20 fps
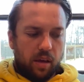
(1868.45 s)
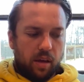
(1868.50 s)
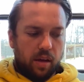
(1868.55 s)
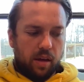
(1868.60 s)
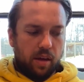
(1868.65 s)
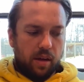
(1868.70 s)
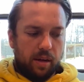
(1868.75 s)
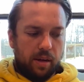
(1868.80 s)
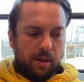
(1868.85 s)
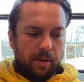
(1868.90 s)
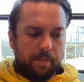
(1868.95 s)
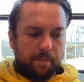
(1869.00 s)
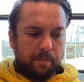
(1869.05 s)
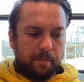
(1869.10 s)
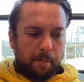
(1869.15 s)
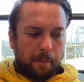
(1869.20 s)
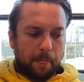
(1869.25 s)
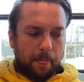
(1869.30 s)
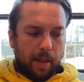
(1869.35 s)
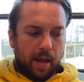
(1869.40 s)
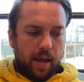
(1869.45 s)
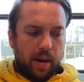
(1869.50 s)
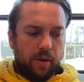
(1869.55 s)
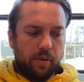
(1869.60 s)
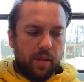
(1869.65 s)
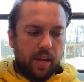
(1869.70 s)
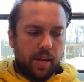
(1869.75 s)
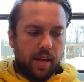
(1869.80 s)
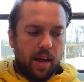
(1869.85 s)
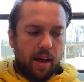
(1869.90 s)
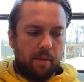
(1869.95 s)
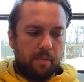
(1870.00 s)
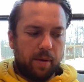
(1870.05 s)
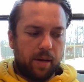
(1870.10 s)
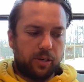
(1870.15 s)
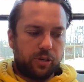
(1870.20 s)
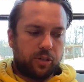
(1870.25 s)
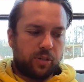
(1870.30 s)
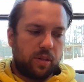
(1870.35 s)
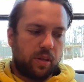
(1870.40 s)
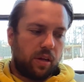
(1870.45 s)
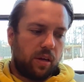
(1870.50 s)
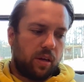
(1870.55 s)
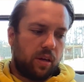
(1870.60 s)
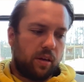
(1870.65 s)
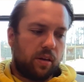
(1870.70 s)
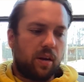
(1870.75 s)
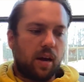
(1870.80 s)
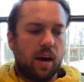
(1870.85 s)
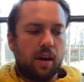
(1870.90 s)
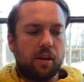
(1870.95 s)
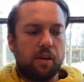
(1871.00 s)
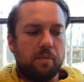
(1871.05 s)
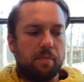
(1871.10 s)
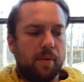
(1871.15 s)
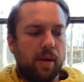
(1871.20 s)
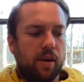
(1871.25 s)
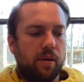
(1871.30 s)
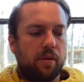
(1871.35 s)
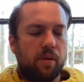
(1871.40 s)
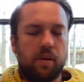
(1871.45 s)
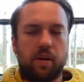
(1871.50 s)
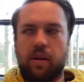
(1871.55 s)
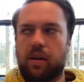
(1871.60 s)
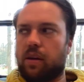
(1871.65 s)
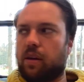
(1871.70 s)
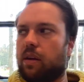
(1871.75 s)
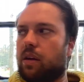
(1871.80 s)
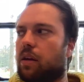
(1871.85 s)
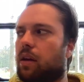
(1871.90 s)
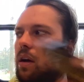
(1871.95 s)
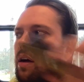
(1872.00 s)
Um, I don't like how much the documentary,